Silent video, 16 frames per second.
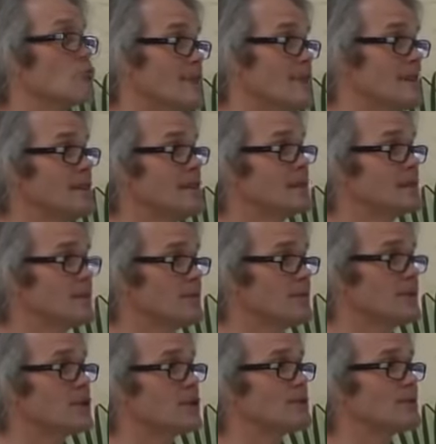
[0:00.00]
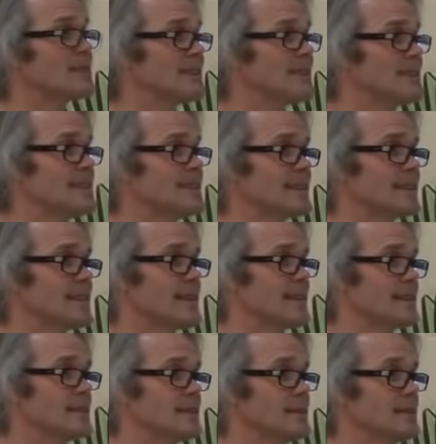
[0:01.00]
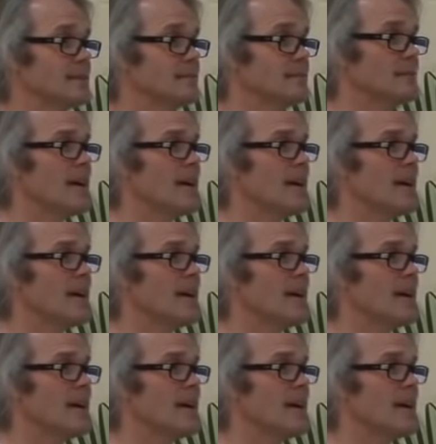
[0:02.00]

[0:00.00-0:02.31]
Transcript: rich in something called silicic acid,